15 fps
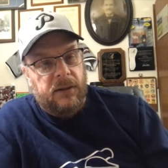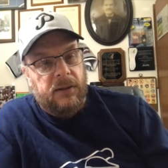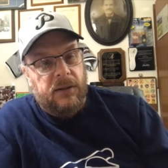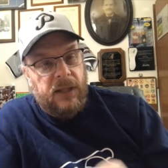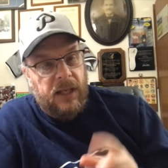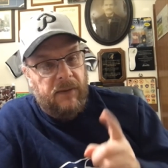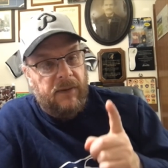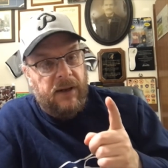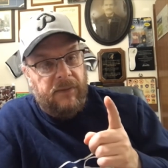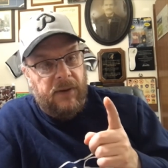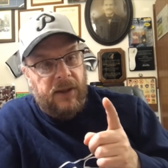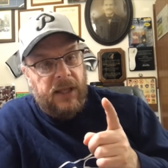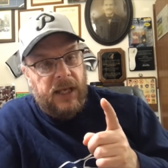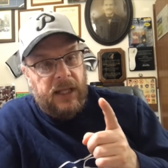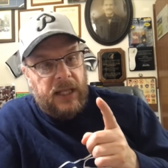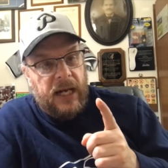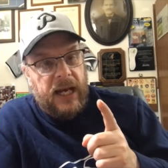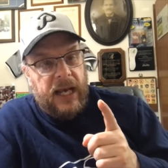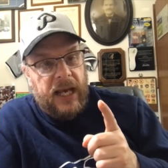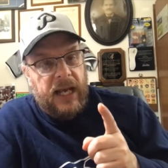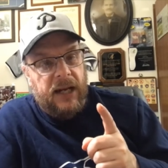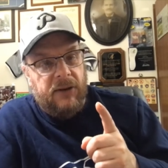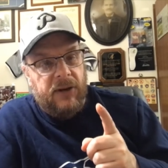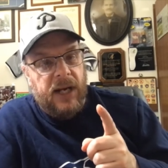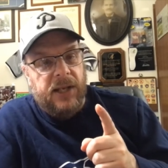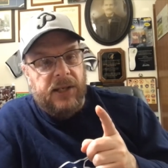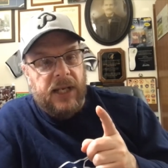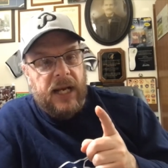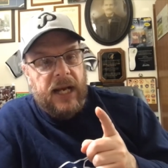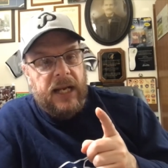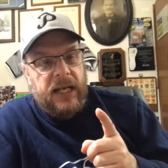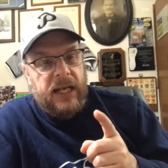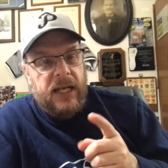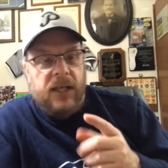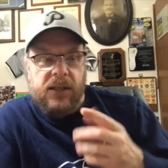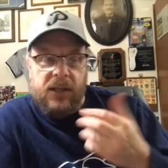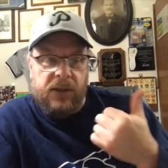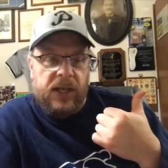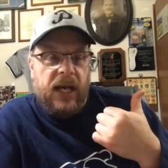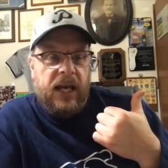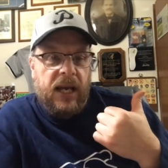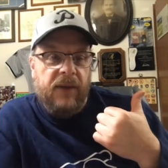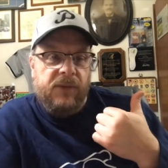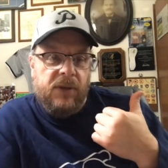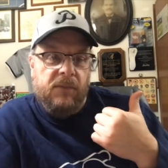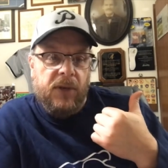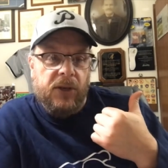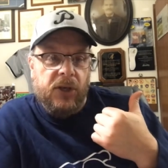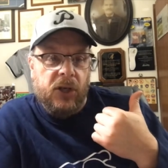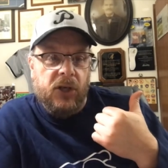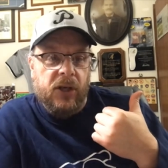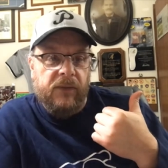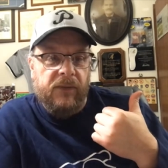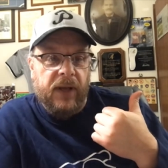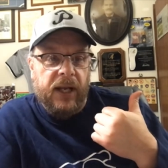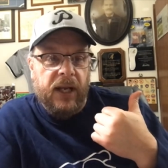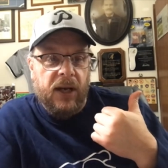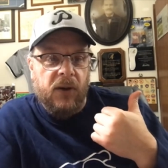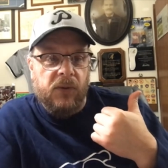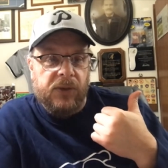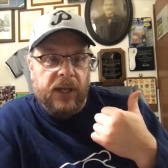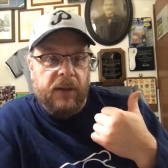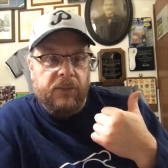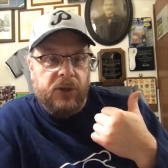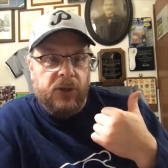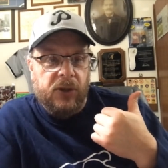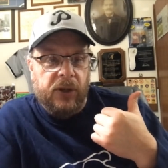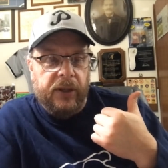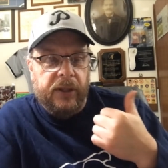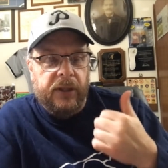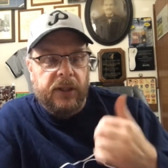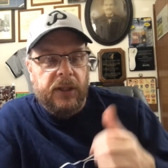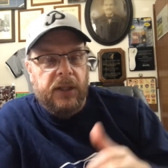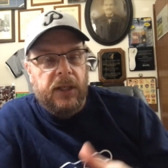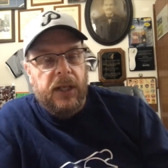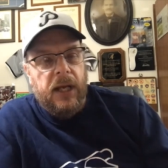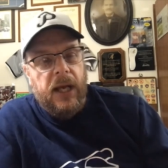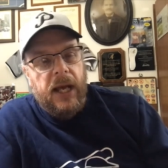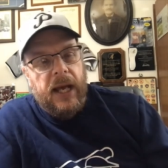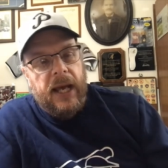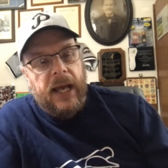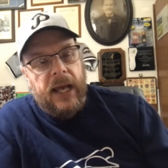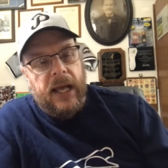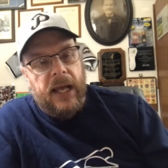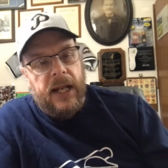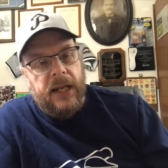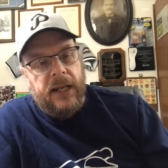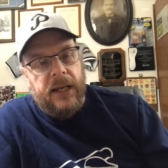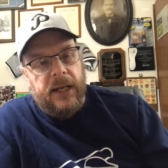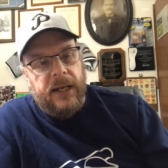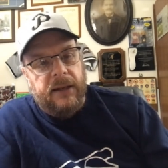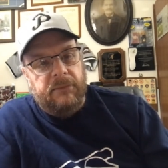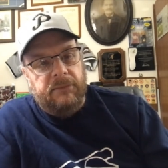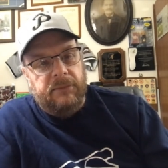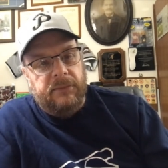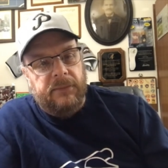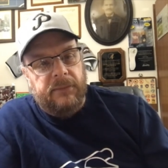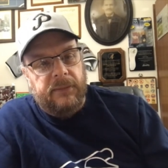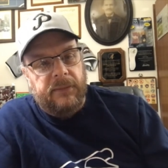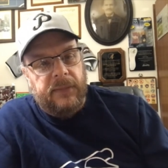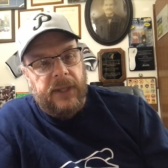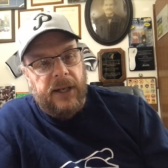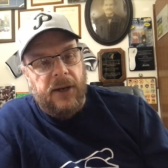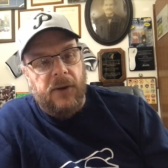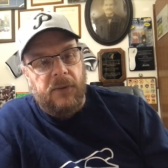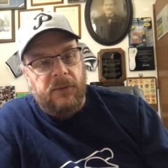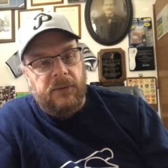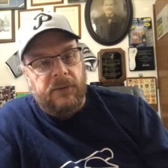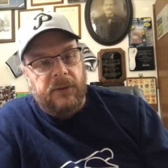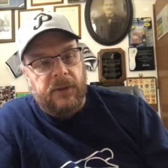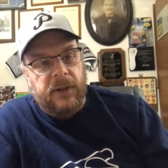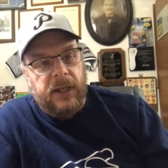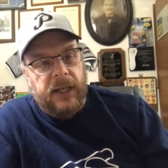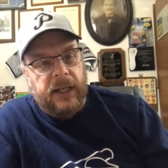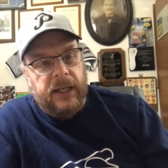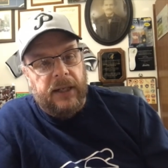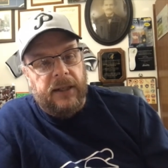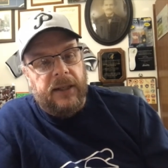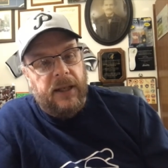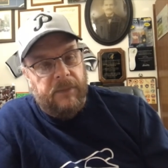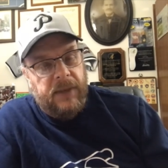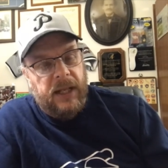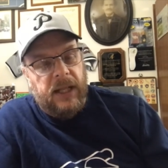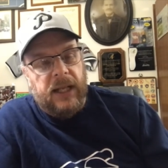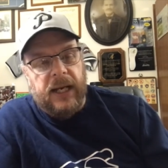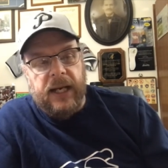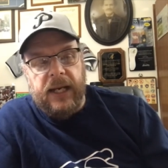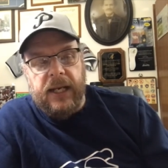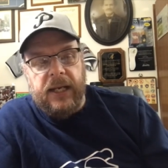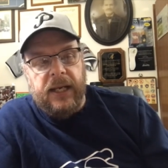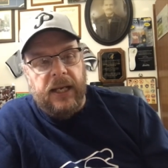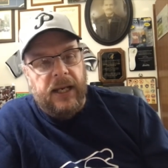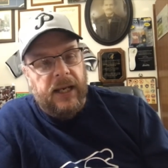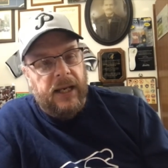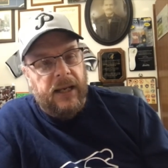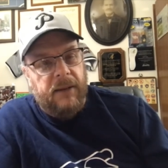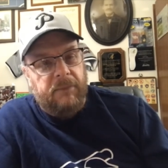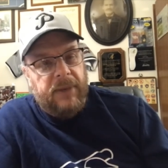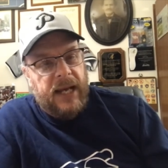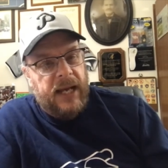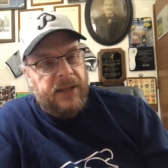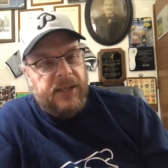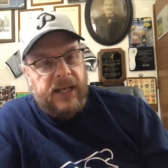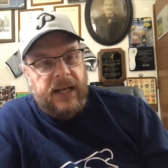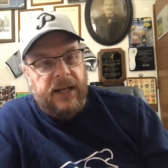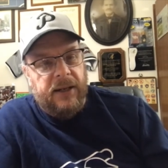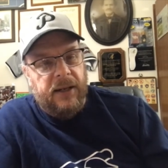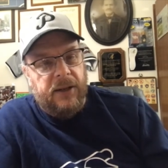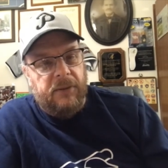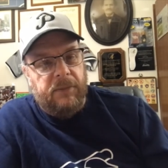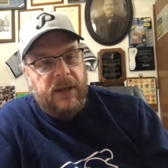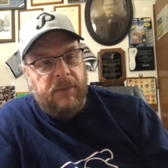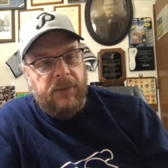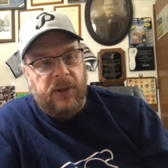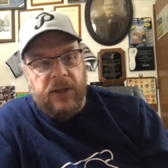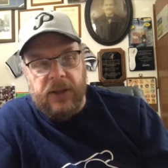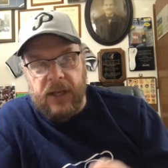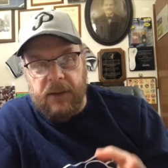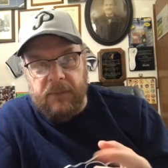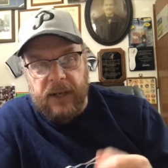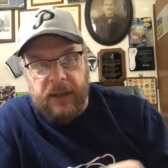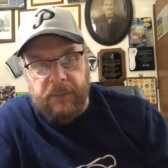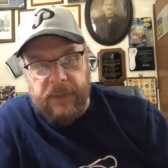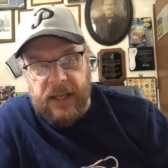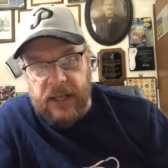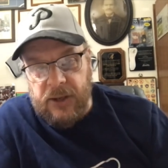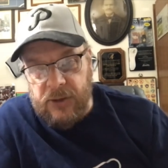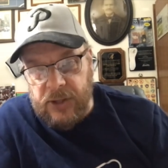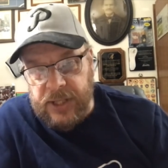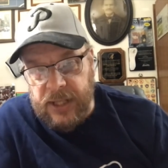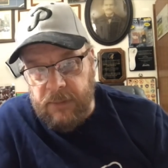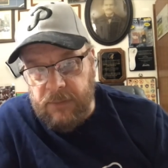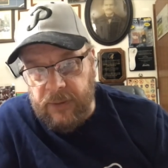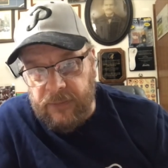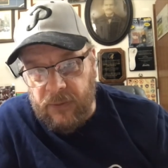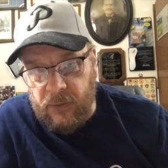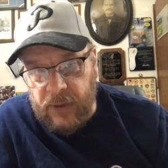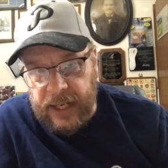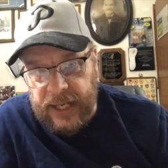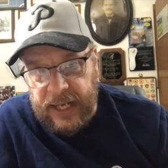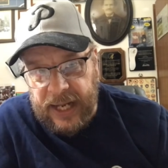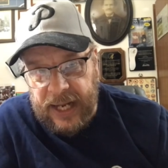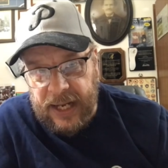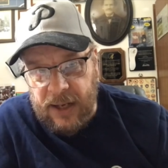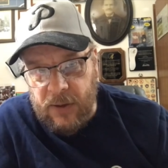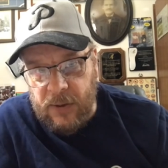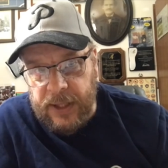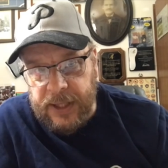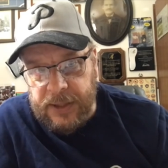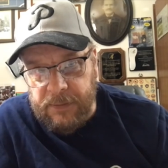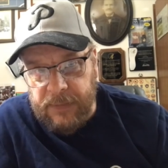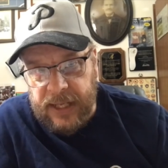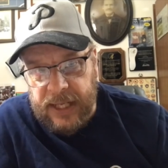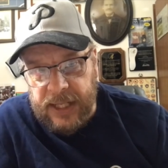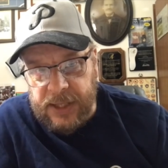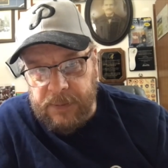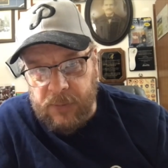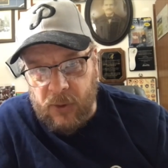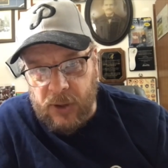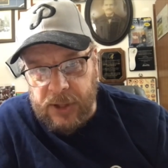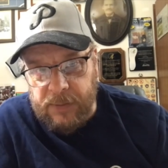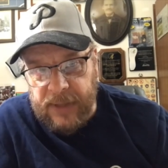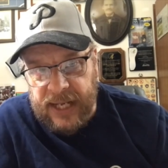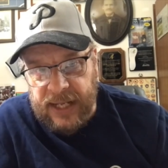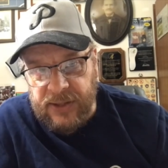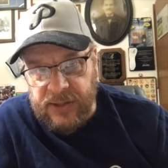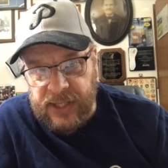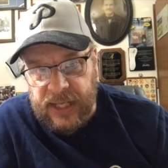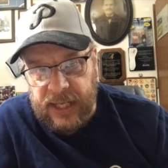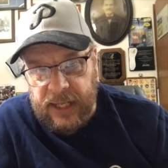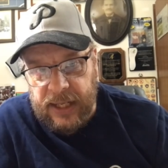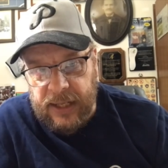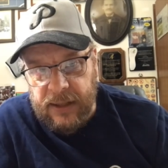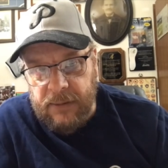even if you think that I had crazy ideas, because I have some other good videos, I'm sure. And, um, you know, uh, give me a like and pass it on to other people you think might be interested. But for right now, it's me, Sports Man Z,